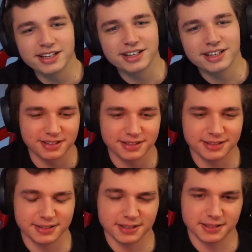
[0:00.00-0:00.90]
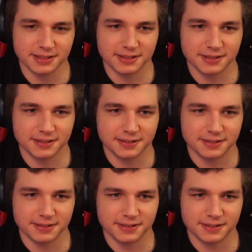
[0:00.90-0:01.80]

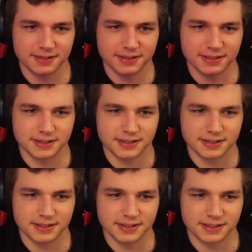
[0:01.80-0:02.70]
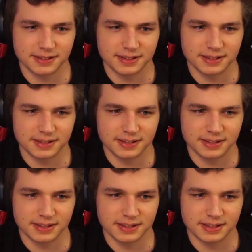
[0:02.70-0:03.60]

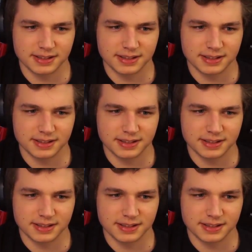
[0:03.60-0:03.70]
[no speech]